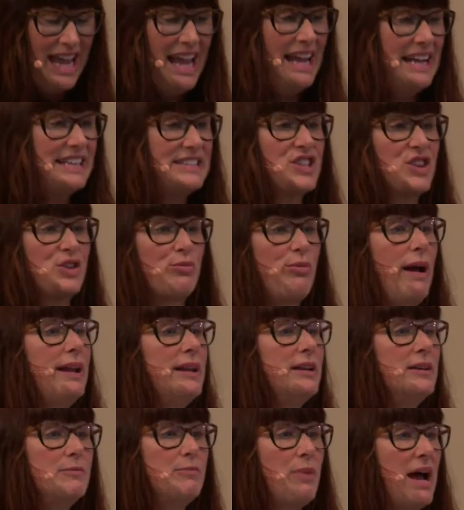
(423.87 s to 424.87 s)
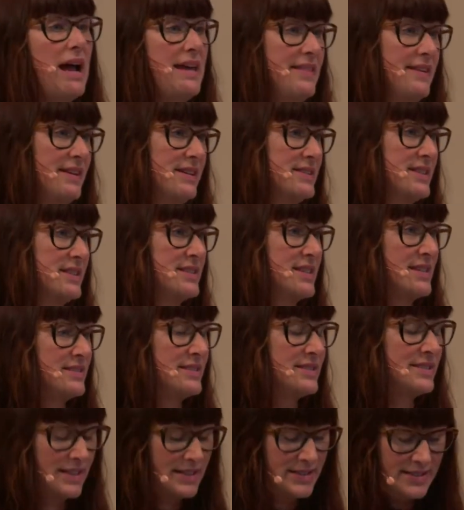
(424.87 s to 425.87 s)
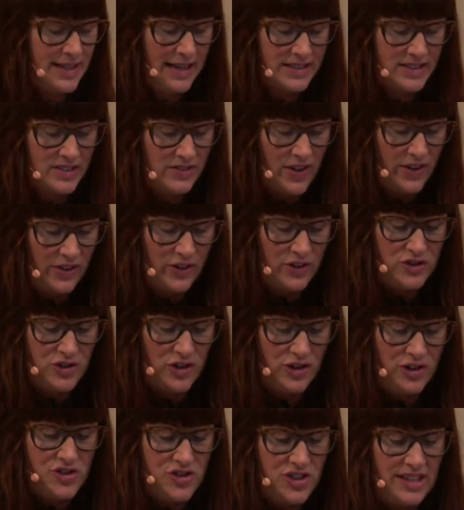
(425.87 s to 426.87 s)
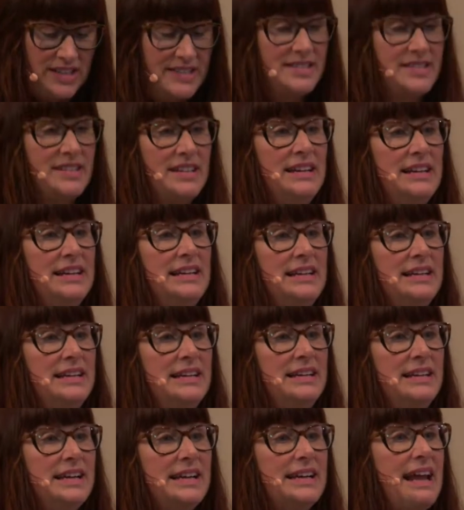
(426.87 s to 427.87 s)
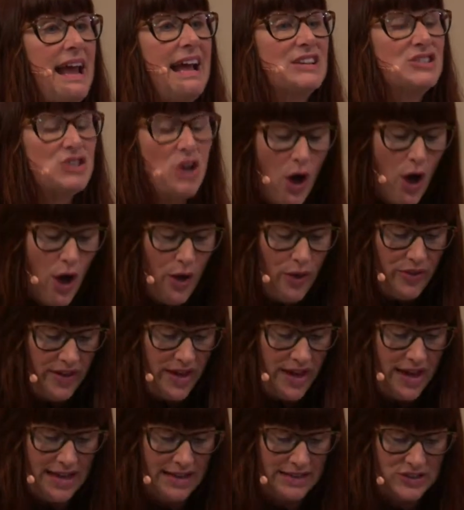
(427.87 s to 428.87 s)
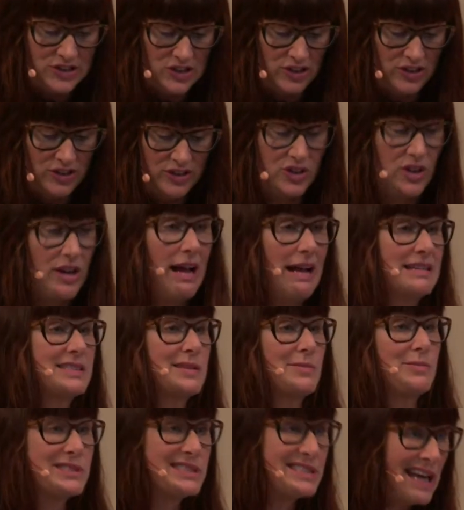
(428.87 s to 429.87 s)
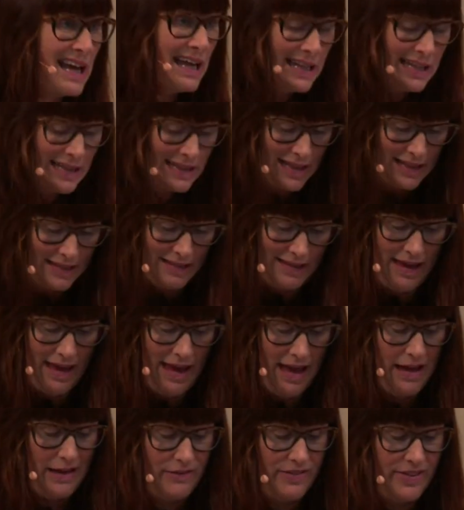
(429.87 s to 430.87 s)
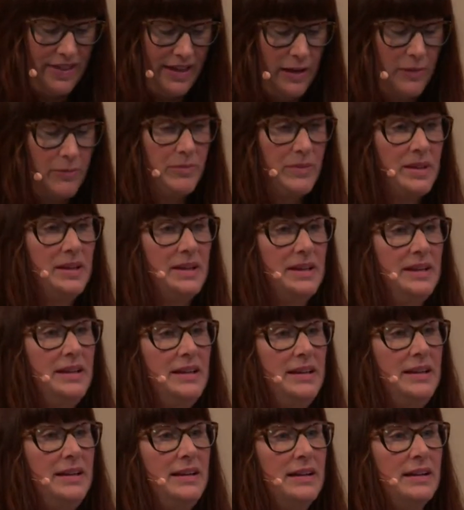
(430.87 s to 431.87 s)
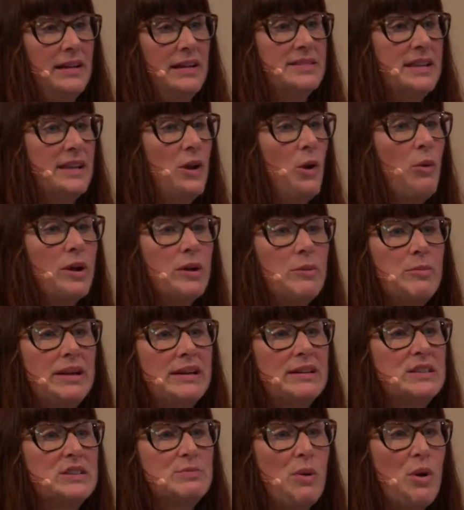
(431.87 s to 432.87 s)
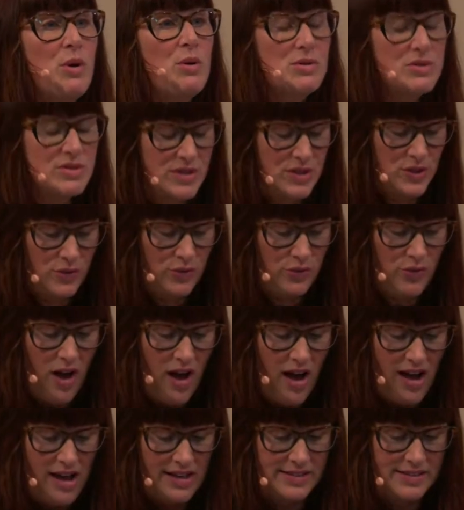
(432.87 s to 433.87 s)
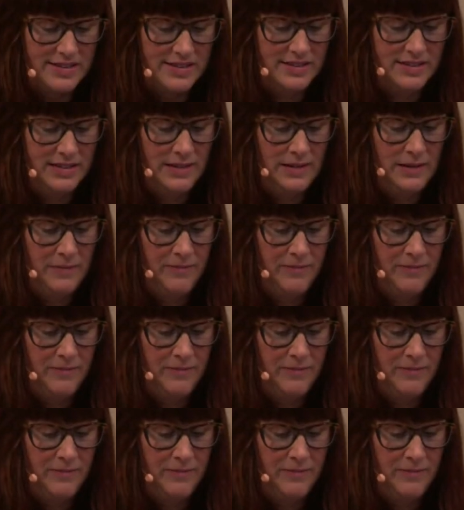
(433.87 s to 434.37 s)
It's threatened by the success of other churches. It has all the answers, or has to pretend that they have them, because they don't want to be exposed as frauds.